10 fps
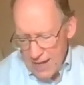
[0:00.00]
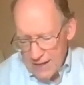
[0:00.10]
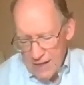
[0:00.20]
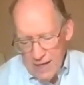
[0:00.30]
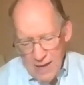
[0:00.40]

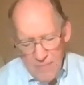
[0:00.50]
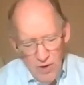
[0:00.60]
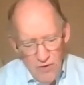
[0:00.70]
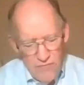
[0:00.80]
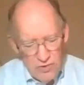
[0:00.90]
handed him
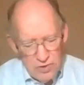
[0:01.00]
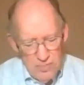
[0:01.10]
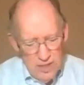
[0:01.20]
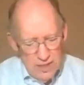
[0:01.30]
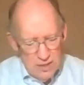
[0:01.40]
over
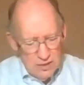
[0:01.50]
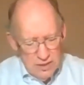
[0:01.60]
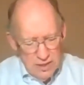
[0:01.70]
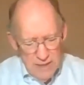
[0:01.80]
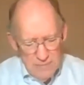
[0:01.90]
to be
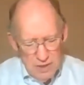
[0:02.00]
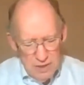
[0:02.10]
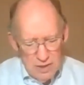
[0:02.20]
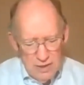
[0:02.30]
condemned